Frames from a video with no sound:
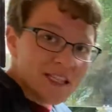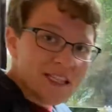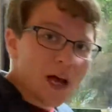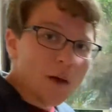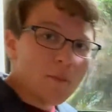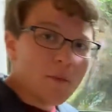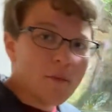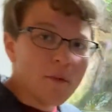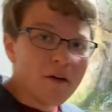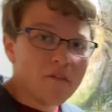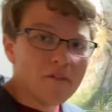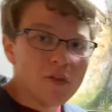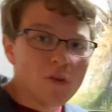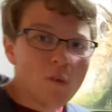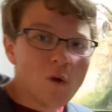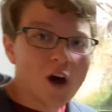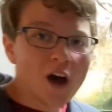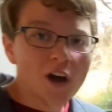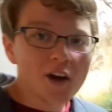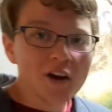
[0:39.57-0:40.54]
up above the
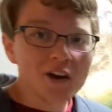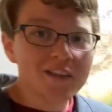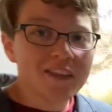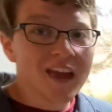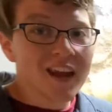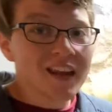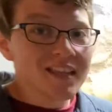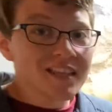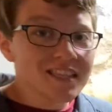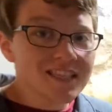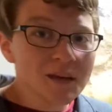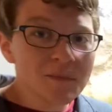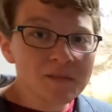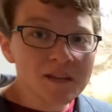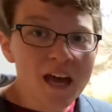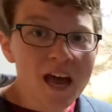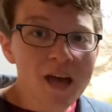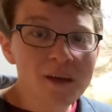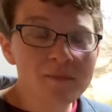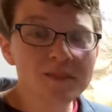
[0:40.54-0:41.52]
water and that is
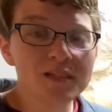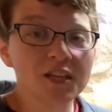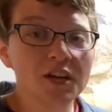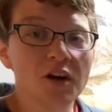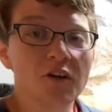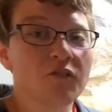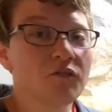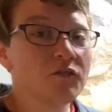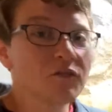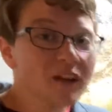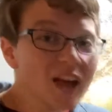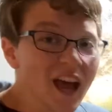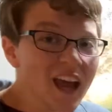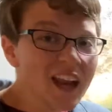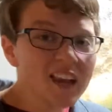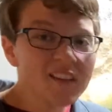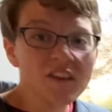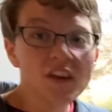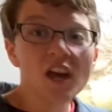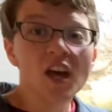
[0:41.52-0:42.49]
sometimes, you know, kind
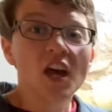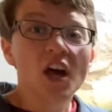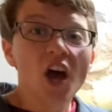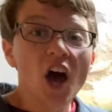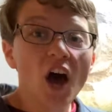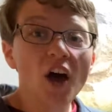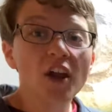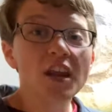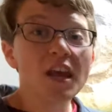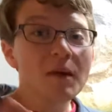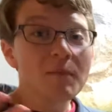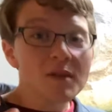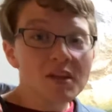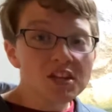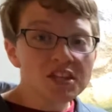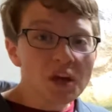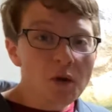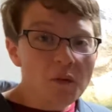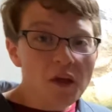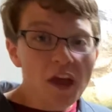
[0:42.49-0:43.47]
of an
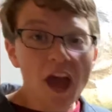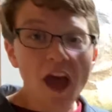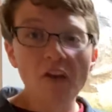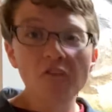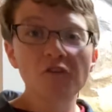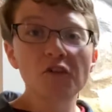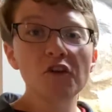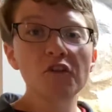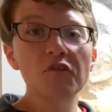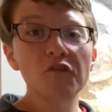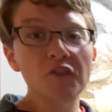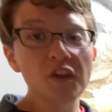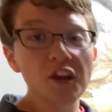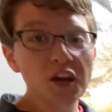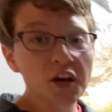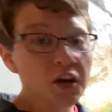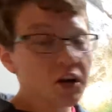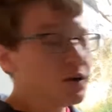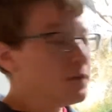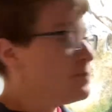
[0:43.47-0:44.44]
image that we have for
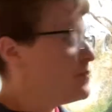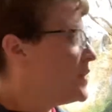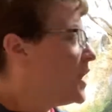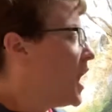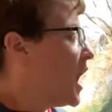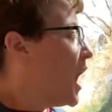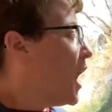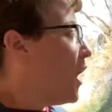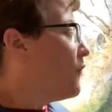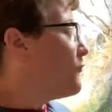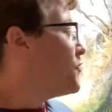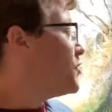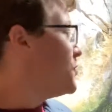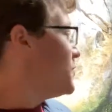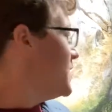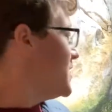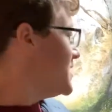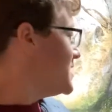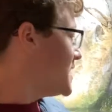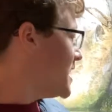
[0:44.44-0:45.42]
fear. For
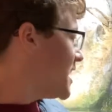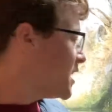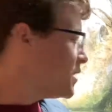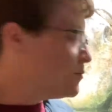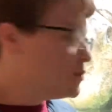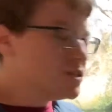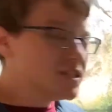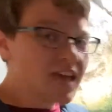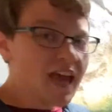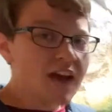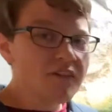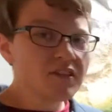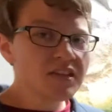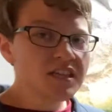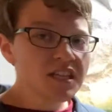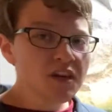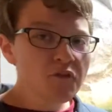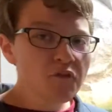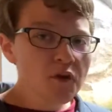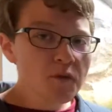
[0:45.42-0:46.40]
these animals, they have a
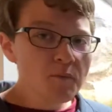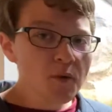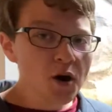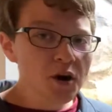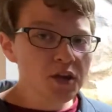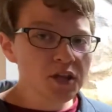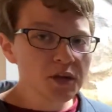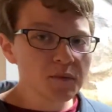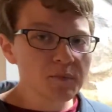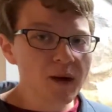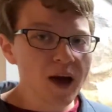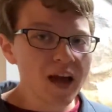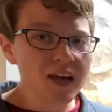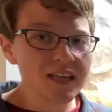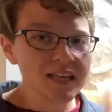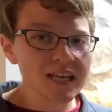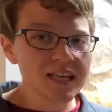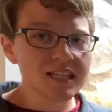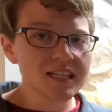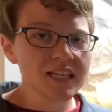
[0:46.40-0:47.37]
different part of their body
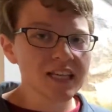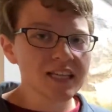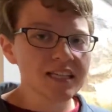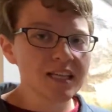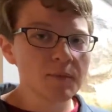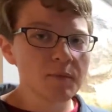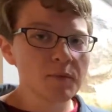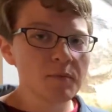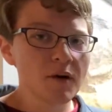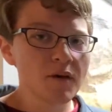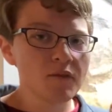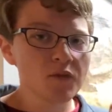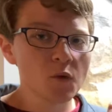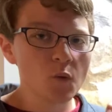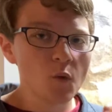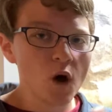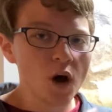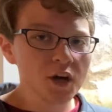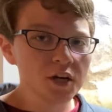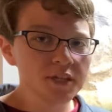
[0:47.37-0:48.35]
that sticks up above the
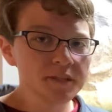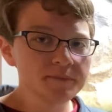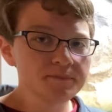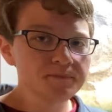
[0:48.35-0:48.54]
water.